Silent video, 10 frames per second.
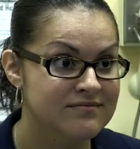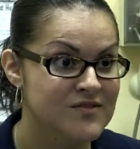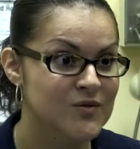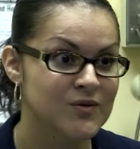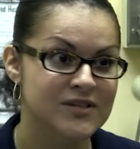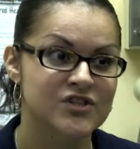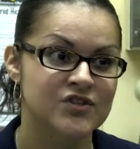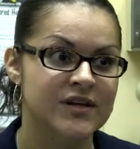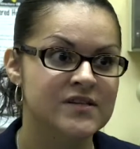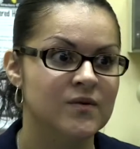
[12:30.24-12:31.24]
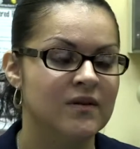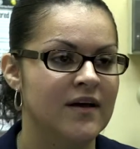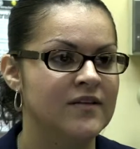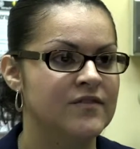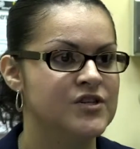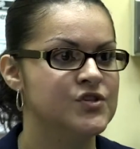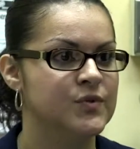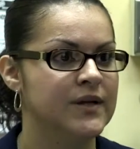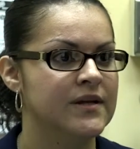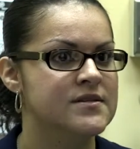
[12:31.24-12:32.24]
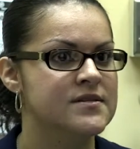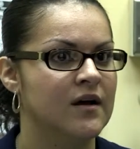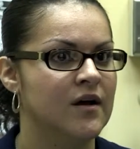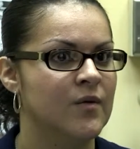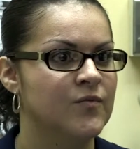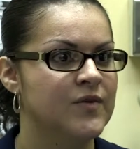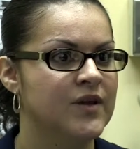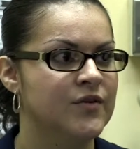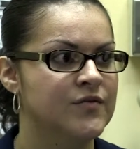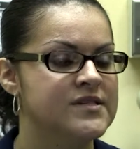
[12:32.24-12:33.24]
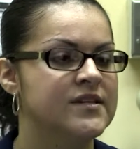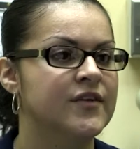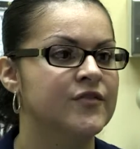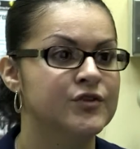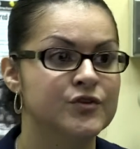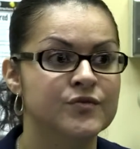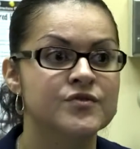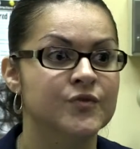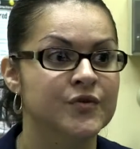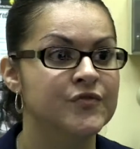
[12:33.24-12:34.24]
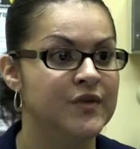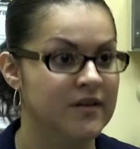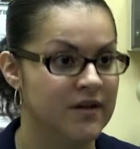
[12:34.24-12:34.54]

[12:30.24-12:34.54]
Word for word: school district, so a lot of our students um, either receive reduced or free